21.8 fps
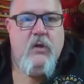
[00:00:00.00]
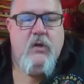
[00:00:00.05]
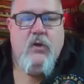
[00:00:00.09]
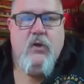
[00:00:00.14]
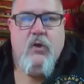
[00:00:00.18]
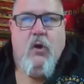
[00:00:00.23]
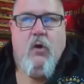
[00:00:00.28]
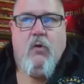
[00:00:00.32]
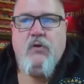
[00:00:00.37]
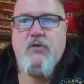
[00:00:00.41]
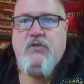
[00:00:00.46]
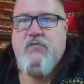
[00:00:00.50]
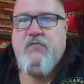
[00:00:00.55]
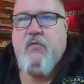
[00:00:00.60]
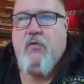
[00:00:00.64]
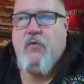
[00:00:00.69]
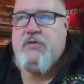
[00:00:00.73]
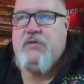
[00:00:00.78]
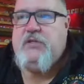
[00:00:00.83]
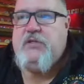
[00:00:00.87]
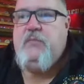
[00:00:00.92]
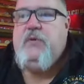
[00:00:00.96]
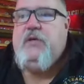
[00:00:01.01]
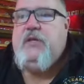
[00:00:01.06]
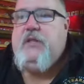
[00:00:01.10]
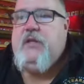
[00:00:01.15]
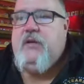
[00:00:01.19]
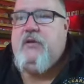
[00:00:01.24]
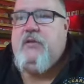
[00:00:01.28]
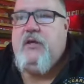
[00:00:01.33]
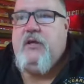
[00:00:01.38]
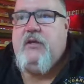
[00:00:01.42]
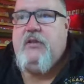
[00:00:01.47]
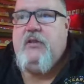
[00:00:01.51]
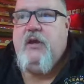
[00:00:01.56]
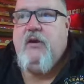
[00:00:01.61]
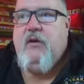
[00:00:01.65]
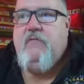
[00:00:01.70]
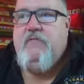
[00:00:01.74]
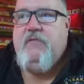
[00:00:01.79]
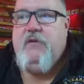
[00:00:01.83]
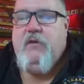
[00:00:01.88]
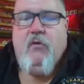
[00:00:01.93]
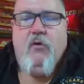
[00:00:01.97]
No one's forced to be there. They're there
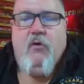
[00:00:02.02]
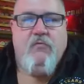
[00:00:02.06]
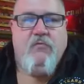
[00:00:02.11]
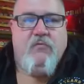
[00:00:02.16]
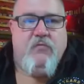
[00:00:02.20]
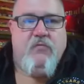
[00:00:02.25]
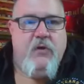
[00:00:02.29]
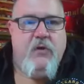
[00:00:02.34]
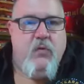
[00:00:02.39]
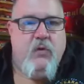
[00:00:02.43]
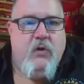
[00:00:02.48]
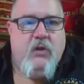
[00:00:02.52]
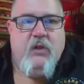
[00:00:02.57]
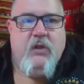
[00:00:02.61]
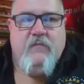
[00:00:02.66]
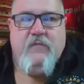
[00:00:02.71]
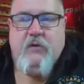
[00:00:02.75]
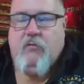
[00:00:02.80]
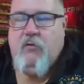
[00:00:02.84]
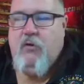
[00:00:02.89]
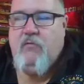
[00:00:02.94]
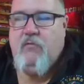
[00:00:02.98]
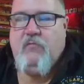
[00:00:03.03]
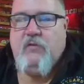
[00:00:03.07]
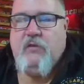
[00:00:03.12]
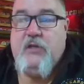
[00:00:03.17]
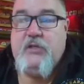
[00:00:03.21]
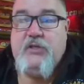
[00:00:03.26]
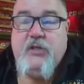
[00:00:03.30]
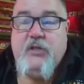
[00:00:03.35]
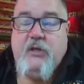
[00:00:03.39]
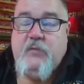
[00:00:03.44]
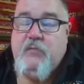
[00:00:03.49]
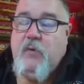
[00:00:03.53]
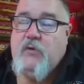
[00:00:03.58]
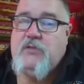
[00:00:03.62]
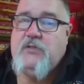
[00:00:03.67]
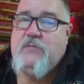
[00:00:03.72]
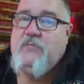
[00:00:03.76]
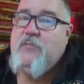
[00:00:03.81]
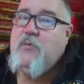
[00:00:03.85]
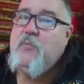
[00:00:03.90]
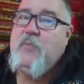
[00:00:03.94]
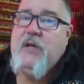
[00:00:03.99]
of their own free will, of their own volition, and most
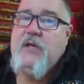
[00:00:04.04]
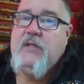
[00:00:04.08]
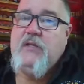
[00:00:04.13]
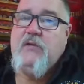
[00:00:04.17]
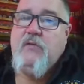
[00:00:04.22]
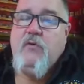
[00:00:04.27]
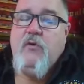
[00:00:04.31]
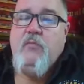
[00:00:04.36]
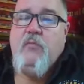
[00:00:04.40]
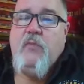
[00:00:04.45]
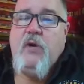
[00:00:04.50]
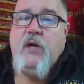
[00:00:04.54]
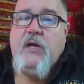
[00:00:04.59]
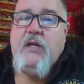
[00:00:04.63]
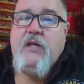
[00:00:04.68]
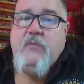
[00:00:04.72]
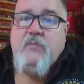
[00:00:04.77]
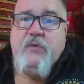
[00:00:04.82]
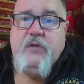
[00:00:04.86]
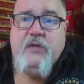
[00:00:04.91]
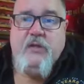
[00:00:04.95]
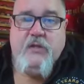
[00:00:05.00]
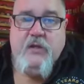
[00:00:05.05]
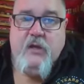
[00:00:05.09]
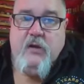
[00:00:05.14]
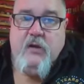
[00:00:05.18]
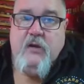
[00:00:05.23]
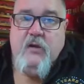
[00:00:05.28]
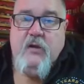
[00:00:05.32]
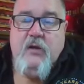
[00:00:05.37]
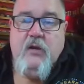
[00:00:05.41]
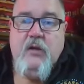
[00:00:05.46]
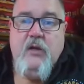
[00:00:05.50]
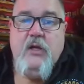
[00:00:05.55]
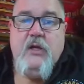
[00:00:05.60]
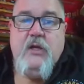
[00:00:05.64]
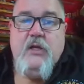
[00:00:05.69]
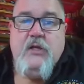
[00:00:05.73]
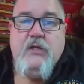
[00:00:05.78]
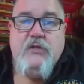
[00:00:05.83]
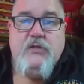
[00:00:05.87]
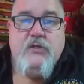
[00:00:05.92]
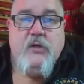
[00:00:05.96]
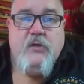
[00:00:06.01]
of them are paying their own money to be there.
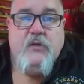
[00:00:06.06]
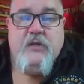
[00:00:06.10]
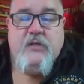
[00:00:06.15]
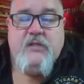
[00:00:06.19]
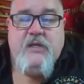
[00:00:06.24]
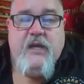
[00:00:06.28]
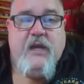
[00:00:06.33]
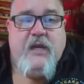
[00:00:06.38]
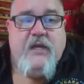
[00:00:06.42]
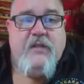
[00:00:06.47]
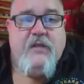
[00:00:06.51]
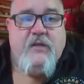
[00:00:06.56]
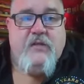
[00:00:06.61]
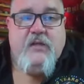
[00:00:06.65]
So they're taking their